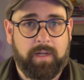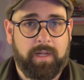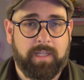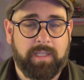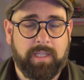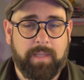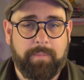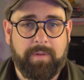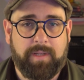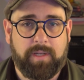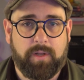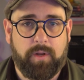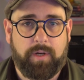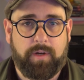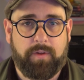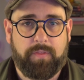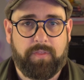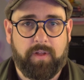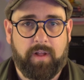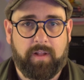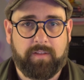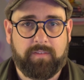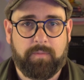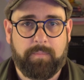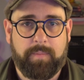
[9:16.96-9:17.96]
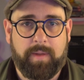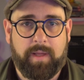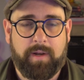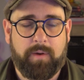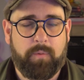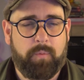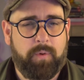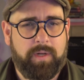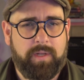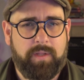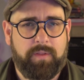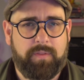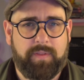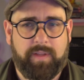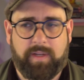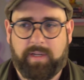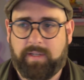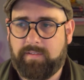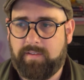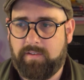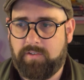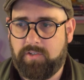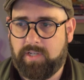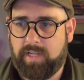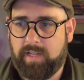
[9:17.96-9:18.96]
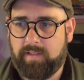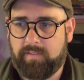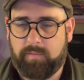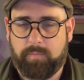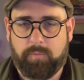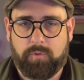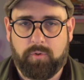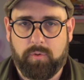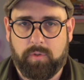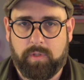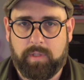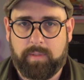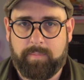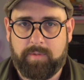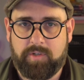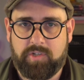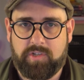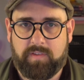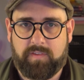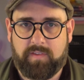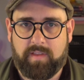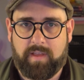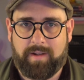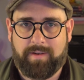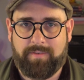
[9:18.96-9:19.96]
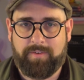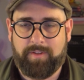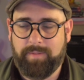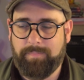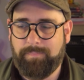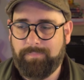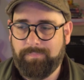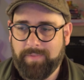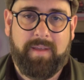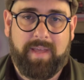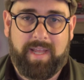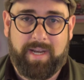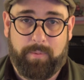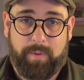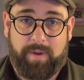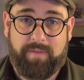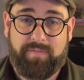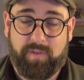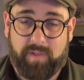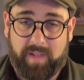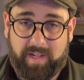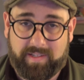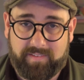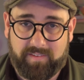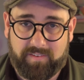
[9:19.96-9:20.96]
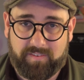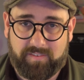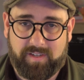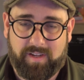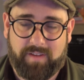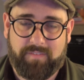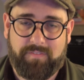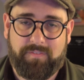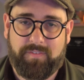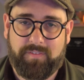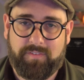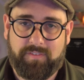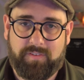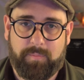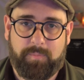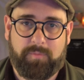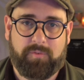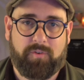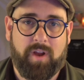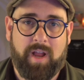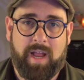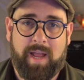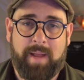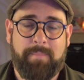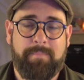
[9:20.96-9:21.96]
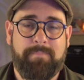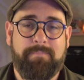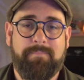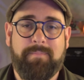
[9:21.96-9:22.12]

Let me know your thoughts about it. What do you think? Did you get some cool images out of it? Anyway, if you like this stuff, subscribe.